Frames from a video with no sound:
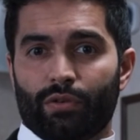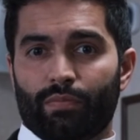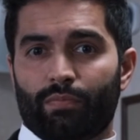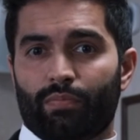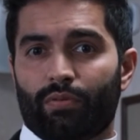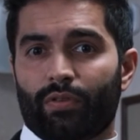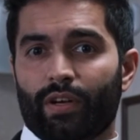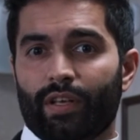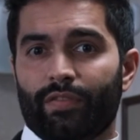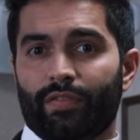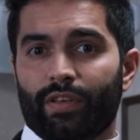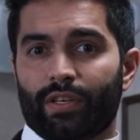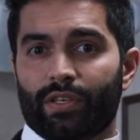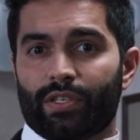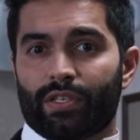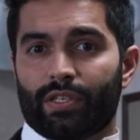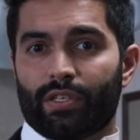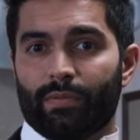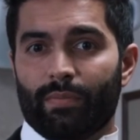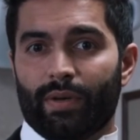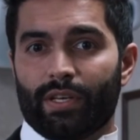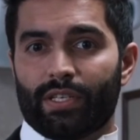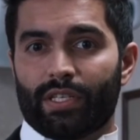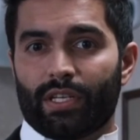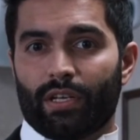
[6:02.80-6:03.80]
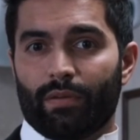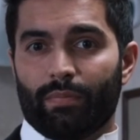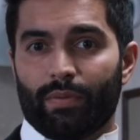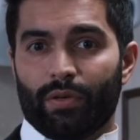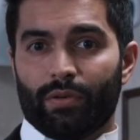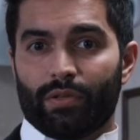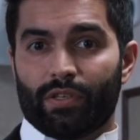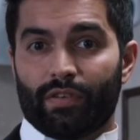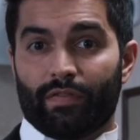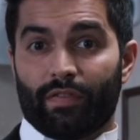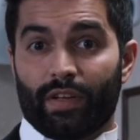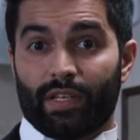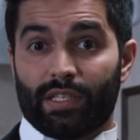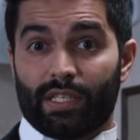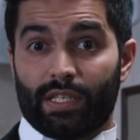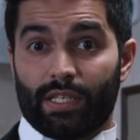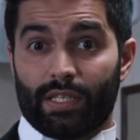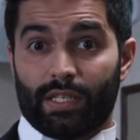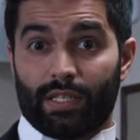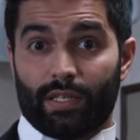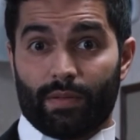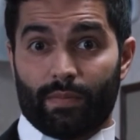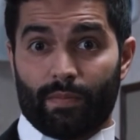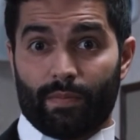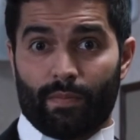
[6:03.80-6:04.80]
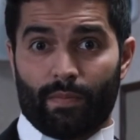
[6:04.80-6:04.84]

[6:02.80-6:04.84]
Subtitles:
previous domestic abuse offences.